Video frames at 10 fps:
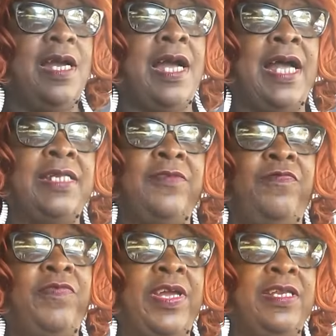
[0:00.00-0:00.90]
I
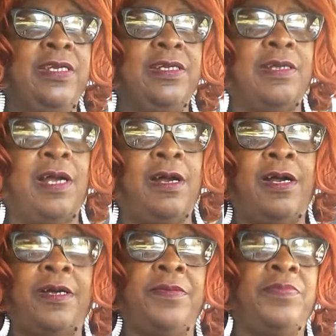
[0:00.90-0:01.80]
defended,
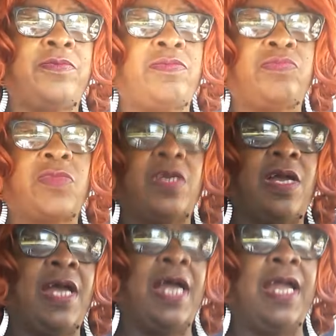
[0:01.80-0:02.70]
uh,
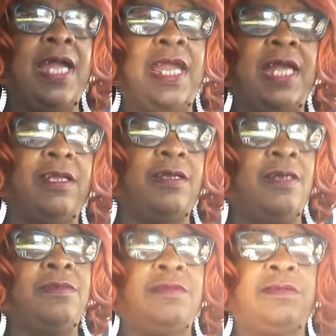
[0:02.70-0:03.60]
I
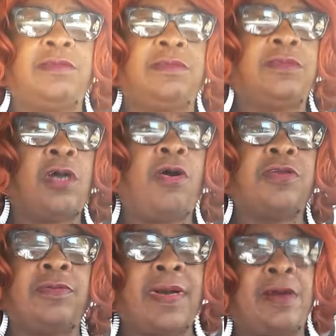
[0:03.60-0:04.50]
had
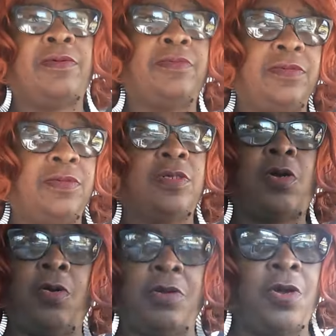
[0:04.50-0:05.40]
talked about
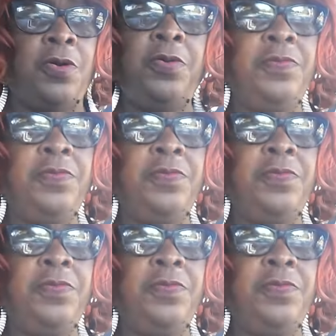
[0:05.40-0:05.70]
Coco